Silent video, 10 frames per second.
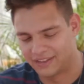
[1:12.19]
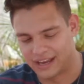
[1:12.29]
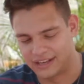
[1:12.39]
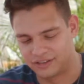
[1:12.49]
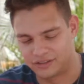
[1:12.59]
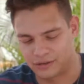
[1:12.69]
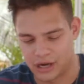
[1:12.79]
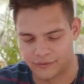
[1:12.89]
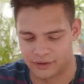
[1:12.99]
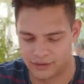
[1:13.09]
The idea is you
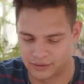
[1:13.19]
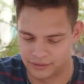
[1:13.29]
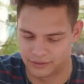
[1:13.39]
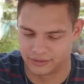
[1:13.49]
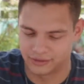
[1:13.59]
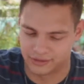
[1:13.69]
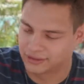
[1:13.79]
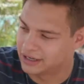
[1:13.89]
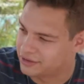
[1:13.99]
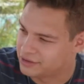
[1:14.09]
cover,
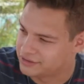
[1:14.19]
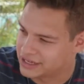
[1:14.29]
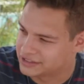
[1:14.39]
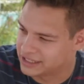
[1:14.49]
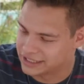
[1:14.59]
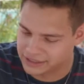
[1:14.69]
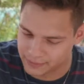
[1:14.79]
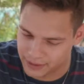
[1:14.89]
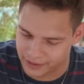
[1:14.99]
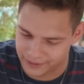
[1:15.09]
and then you say it's gonna
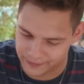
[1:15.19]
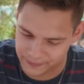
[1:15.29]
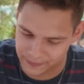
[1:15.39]
disappear.